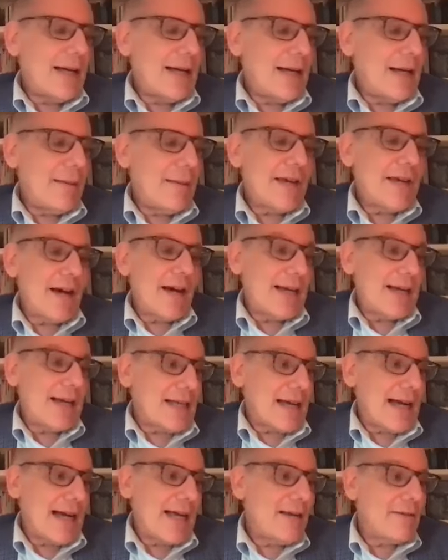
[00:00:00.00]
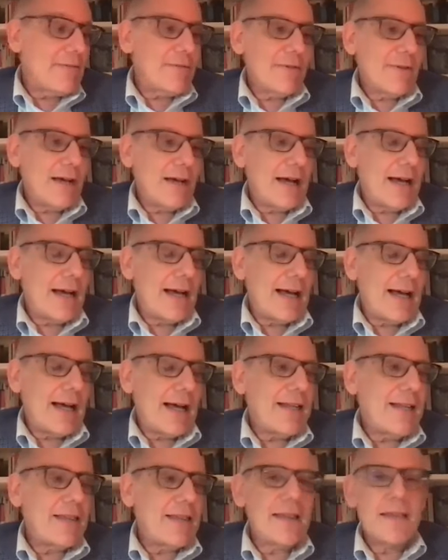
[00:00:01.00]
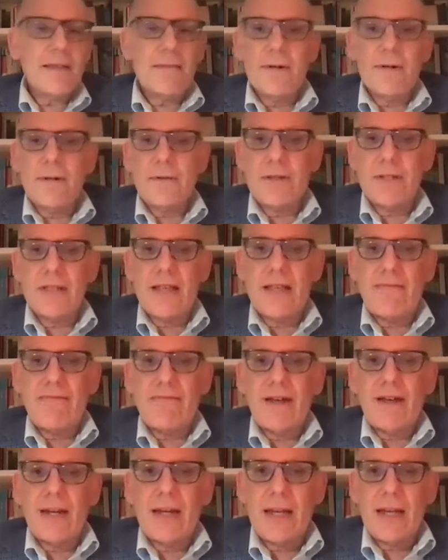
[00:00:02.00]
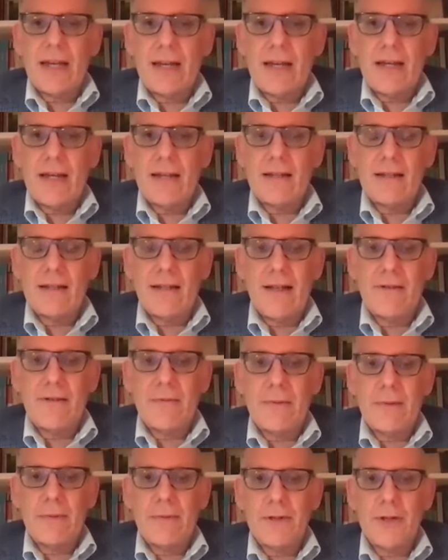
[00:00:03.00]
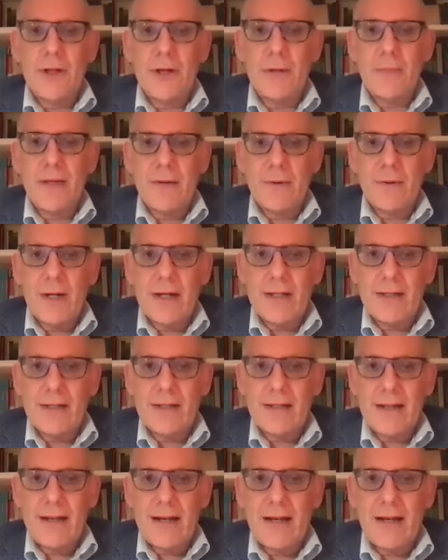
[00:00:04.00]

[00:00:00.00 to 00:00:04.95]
I'll be honest, I didn't think the book was that funny until other people told me it was.